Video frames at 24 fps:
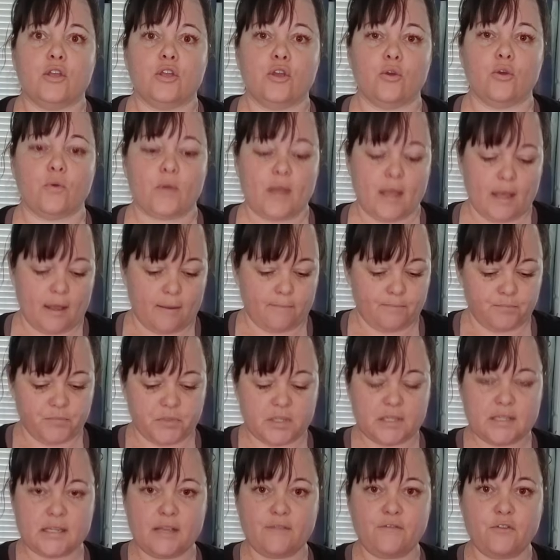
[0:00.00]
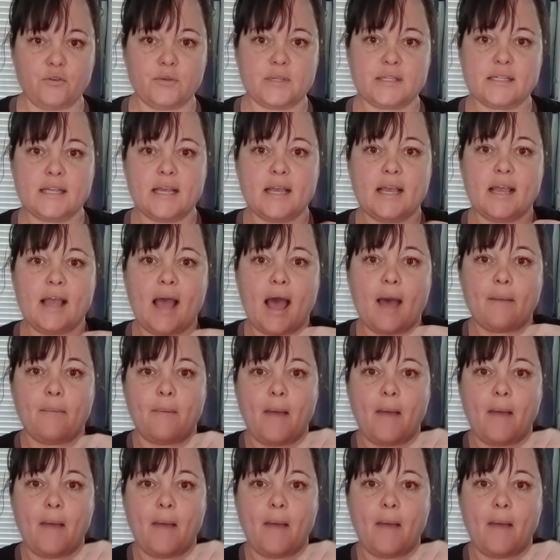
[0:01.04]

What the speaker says: you can, if you see, I